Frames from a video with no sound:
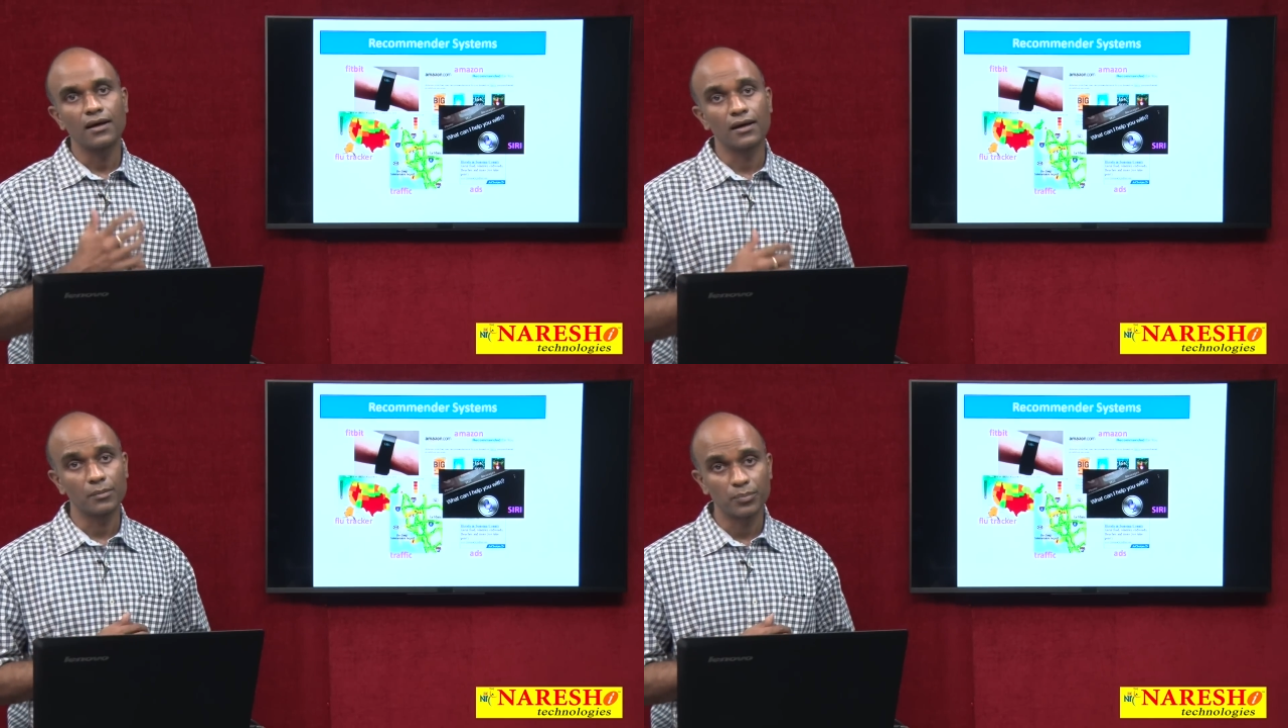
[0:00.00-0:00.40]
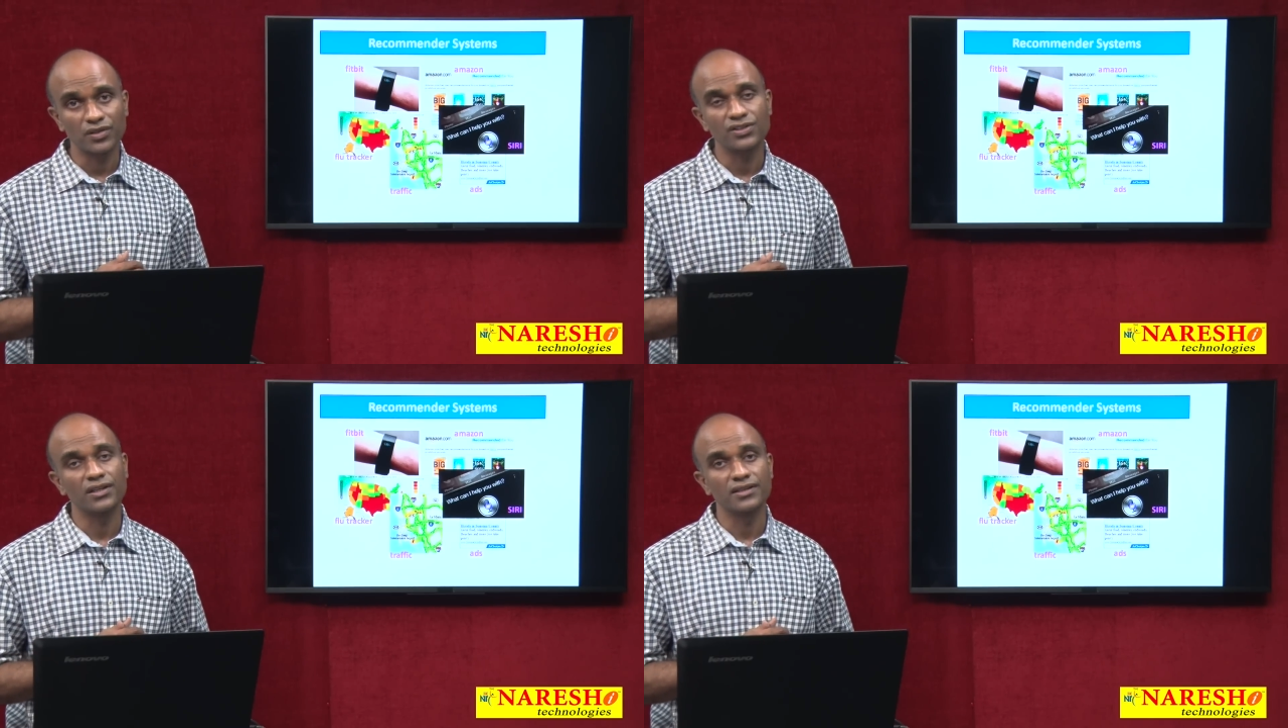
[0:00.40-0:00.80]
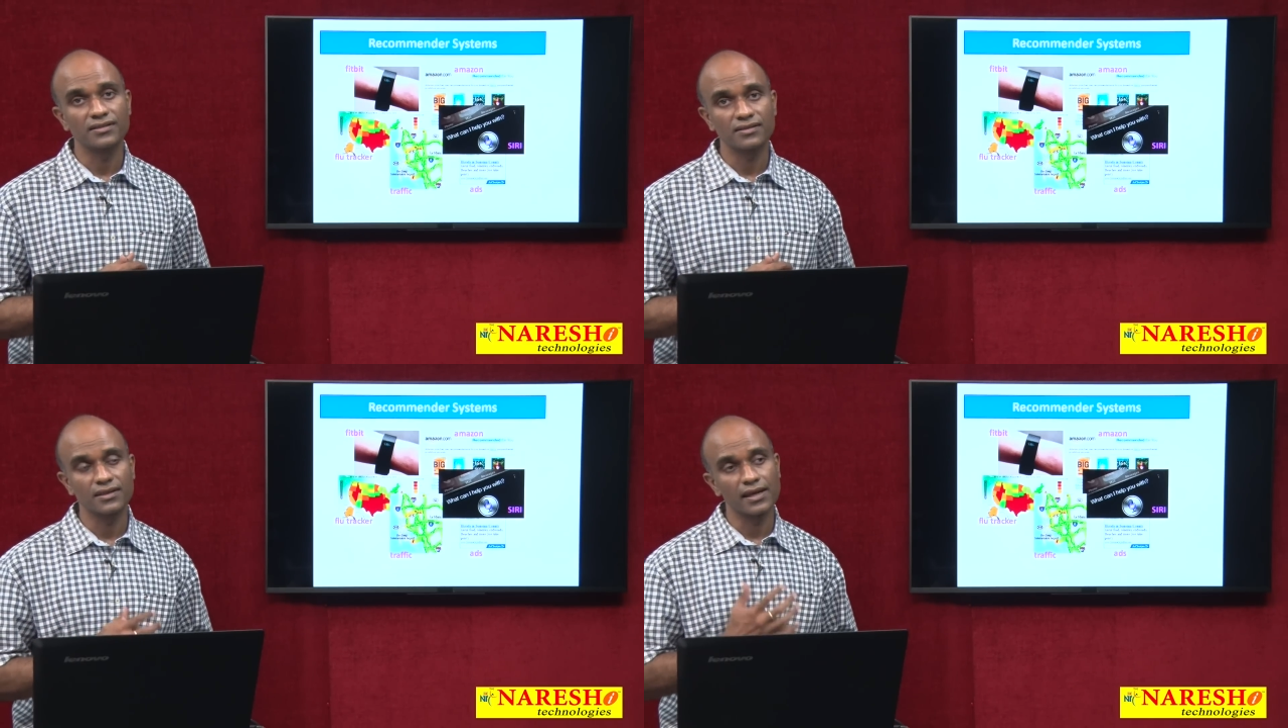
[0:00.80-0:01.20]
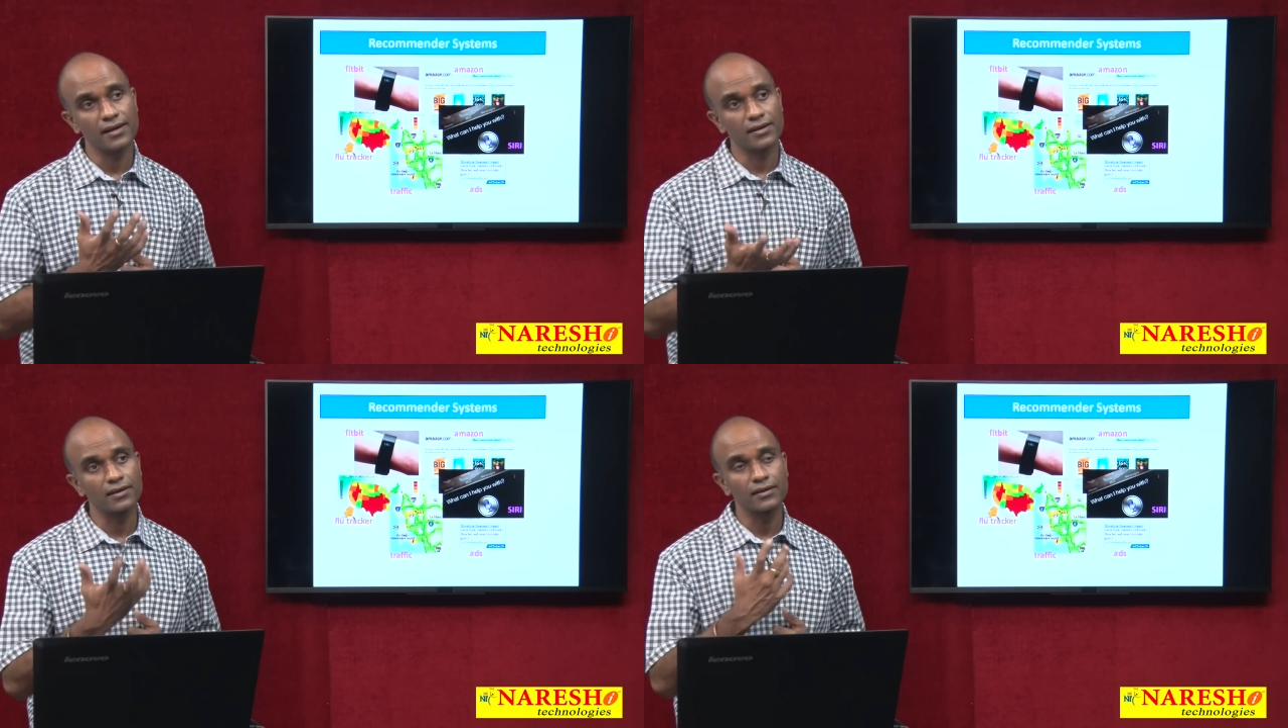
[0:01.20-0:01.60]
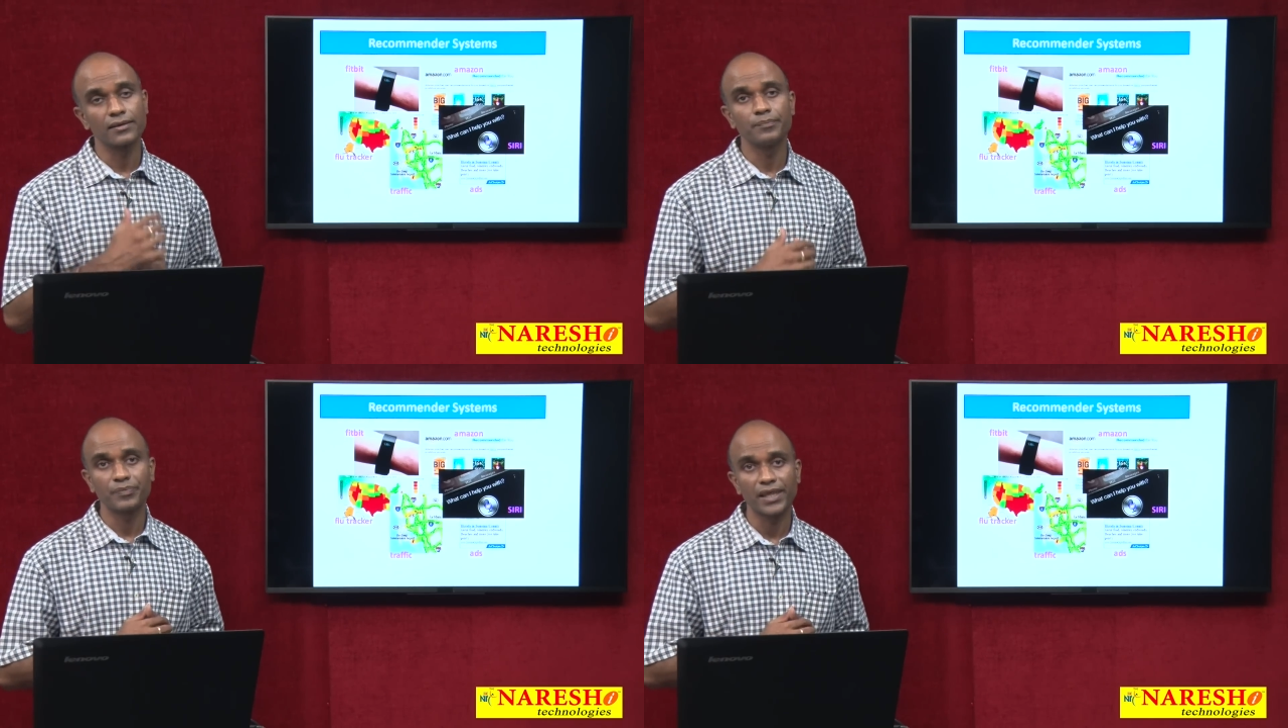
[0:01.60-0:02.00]
Uh, purchase and,
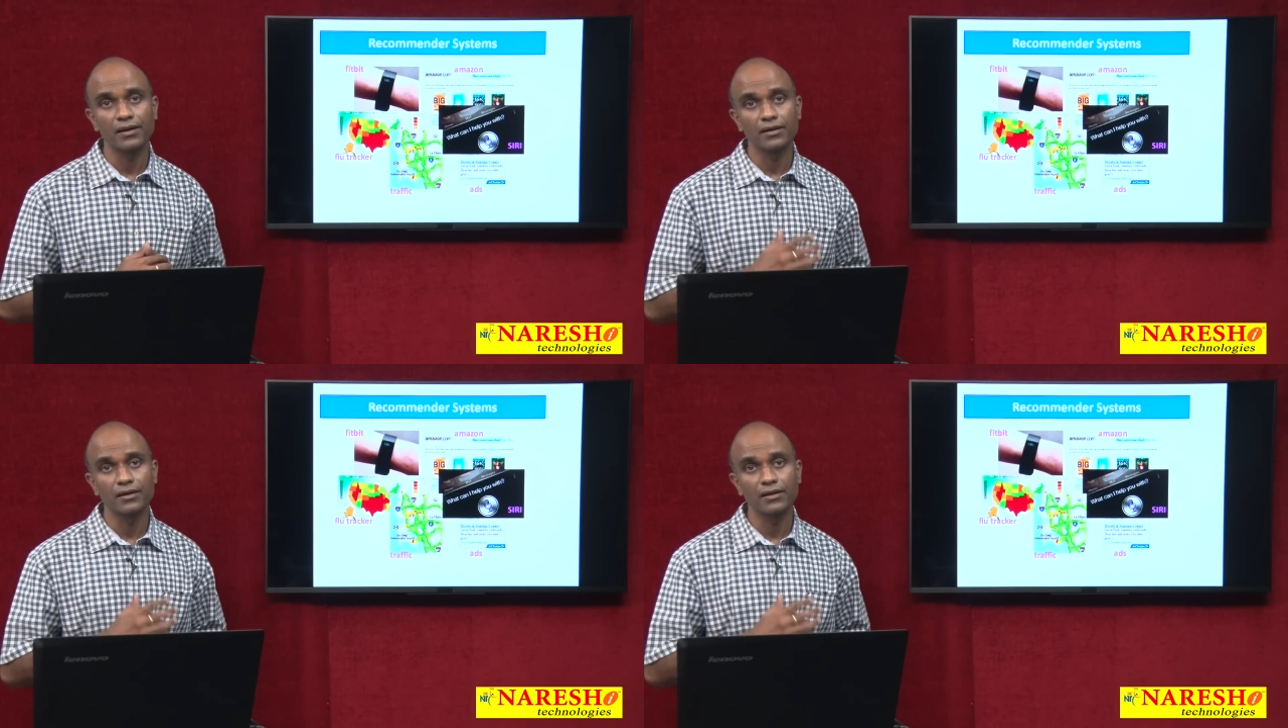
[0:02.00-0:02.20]
uh,